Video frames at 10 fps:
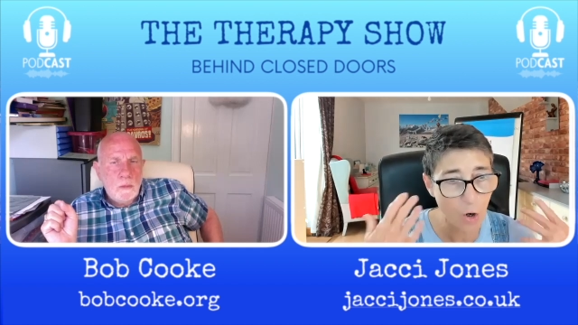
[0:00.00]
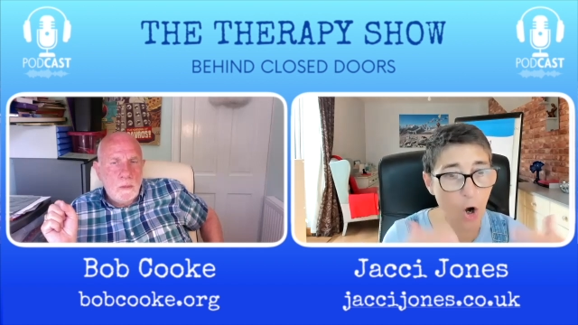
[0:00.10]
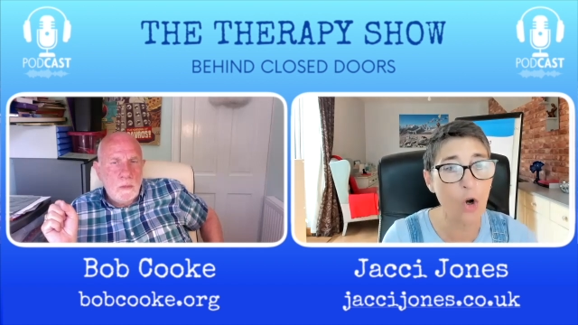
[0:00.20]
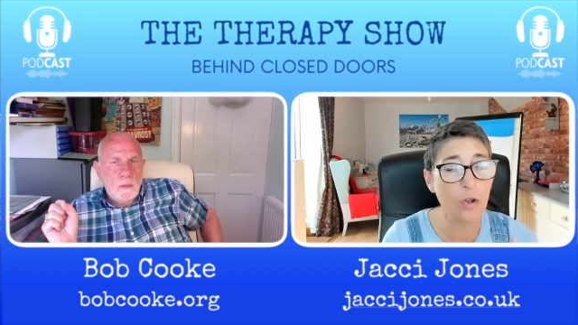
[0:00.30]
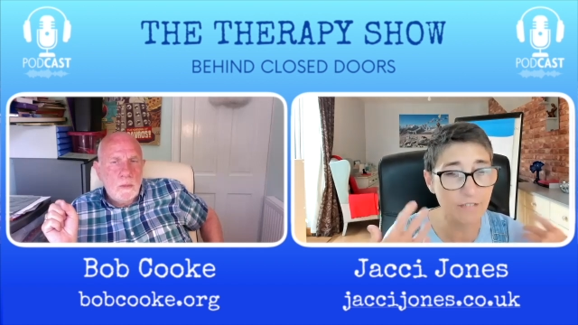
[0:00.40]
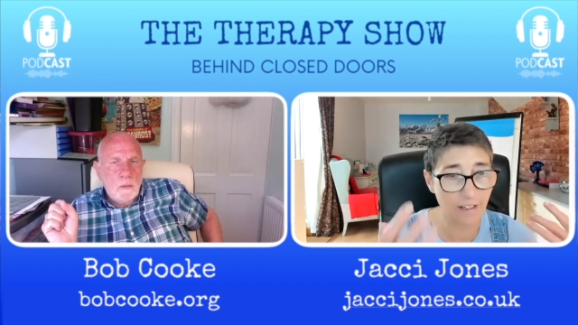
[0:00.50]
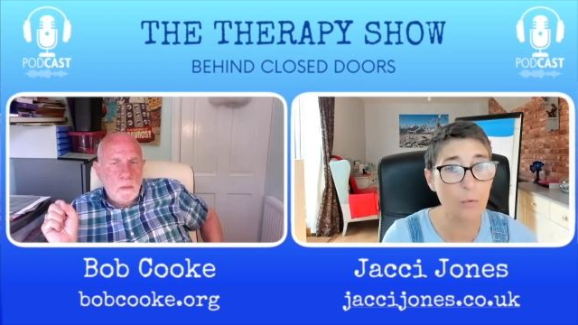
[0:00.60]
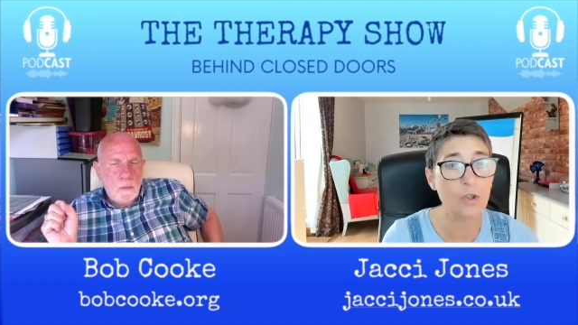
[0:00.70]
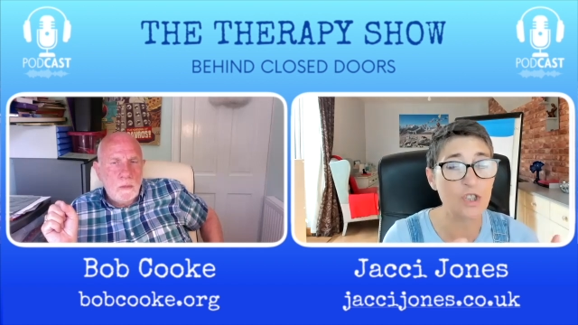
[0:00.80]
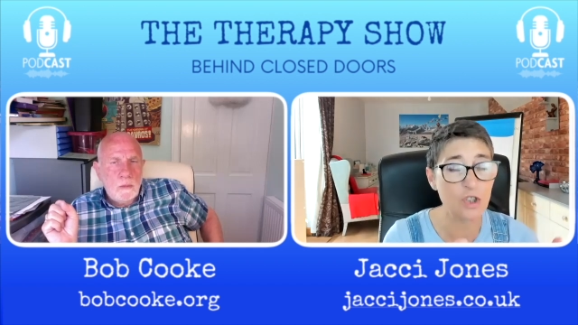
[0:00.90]
Speaker 1: all of
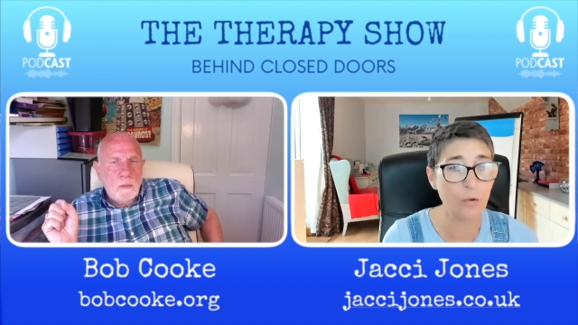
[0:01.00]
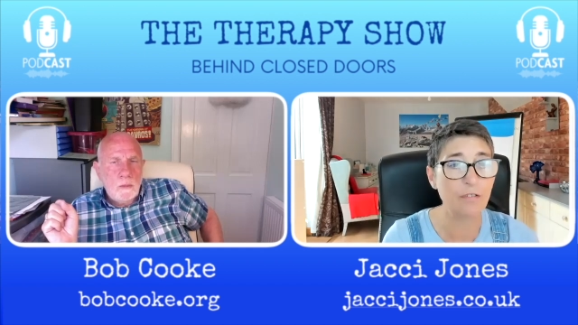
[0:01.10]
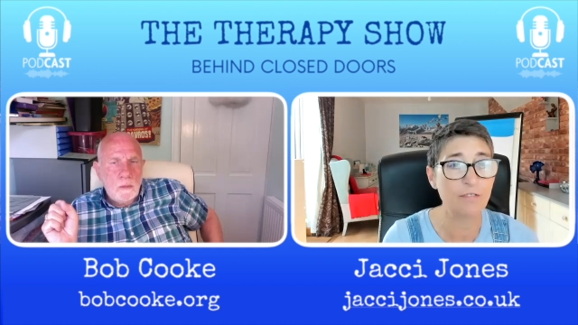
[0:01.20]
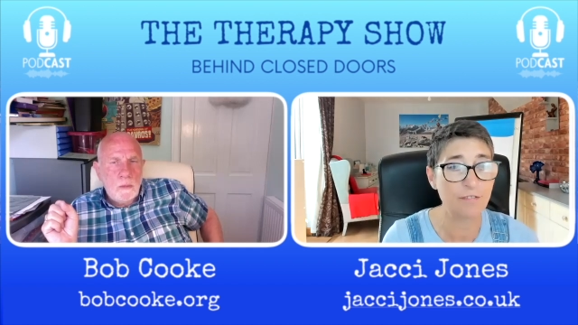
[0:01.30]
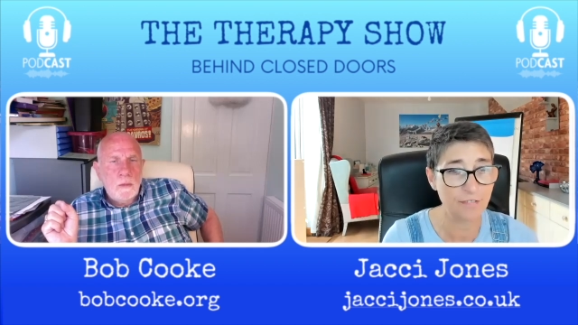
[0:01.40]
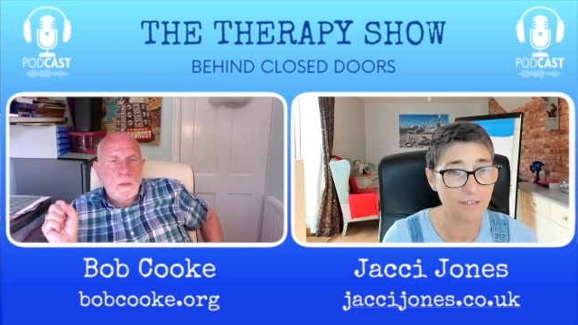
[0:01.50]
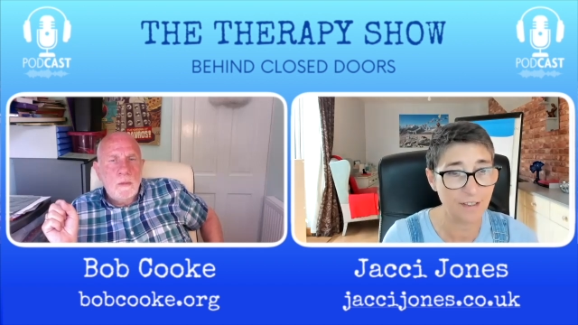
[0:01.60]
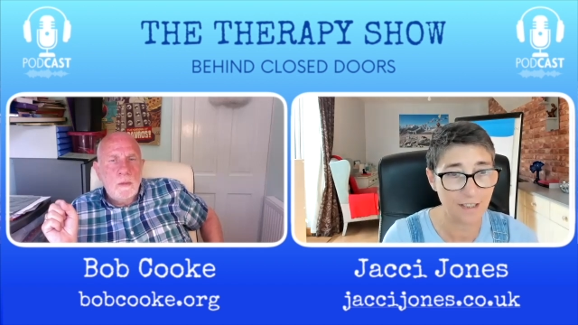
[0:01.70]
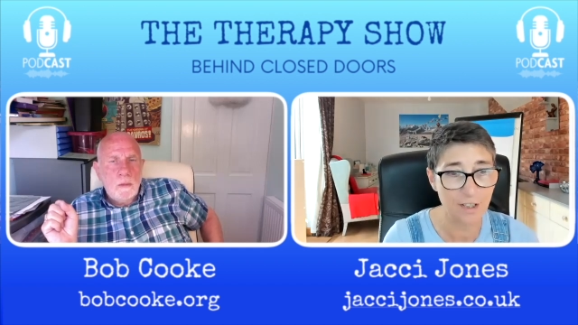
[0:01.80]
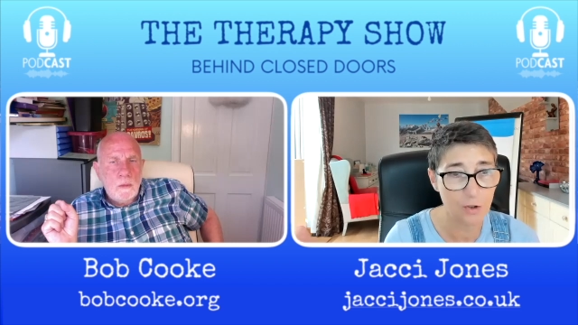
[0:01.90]
our stuff
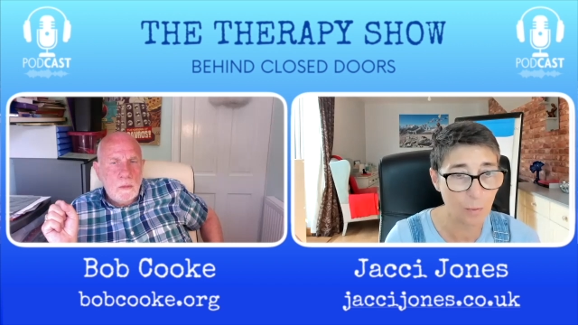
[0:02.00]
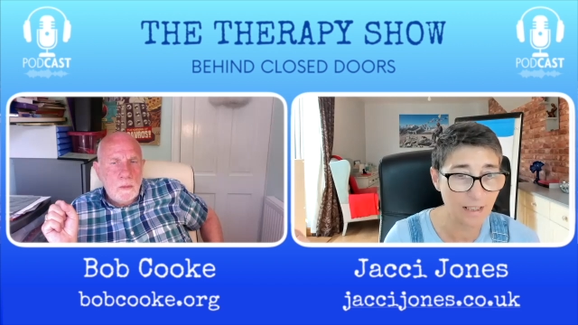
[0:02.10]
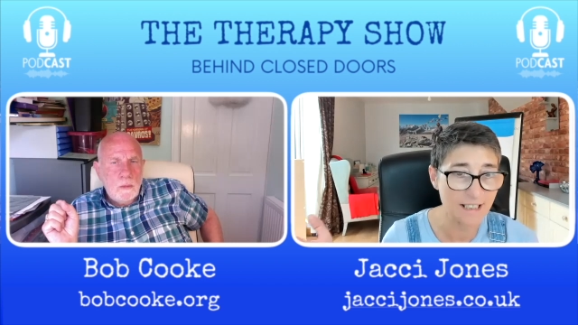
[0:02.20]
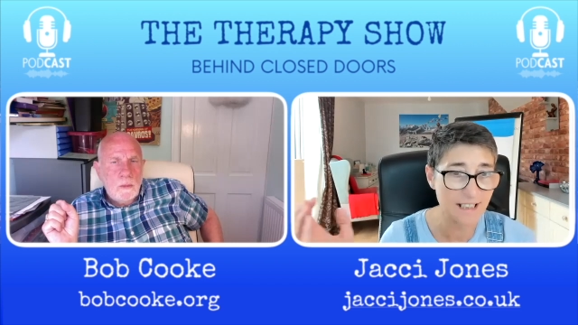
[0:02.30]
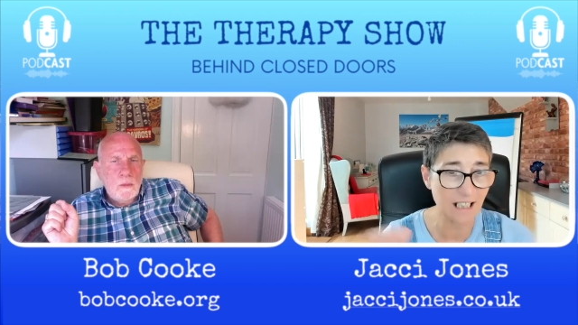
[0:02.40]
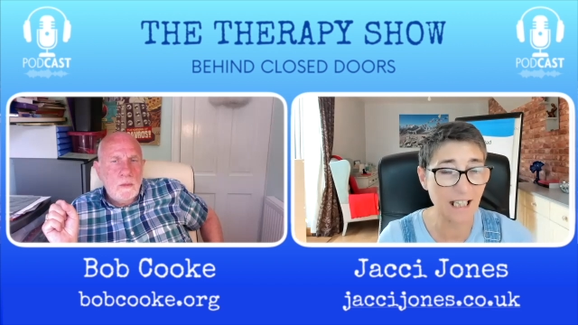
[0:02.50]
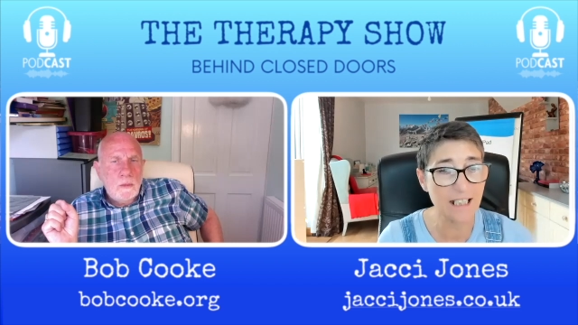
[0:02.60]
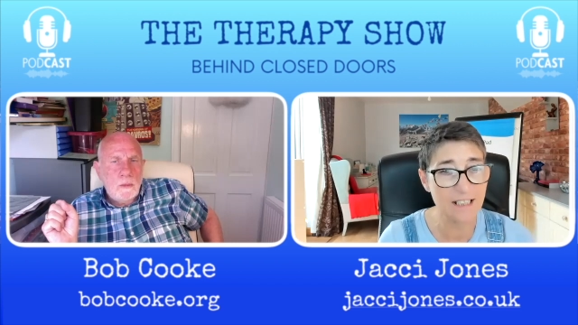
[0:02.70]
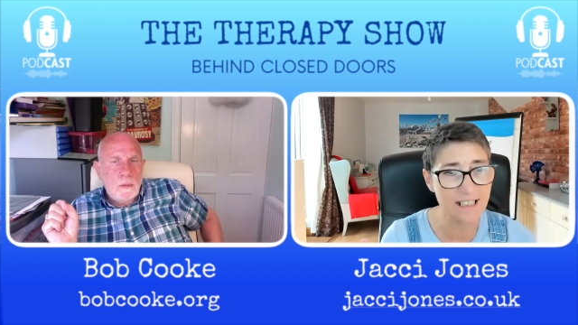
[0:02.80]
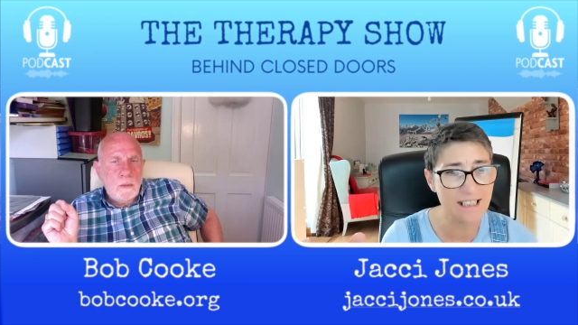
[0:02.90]
as well as the
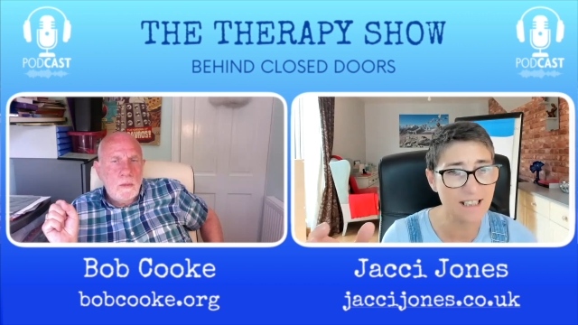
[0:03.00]
client.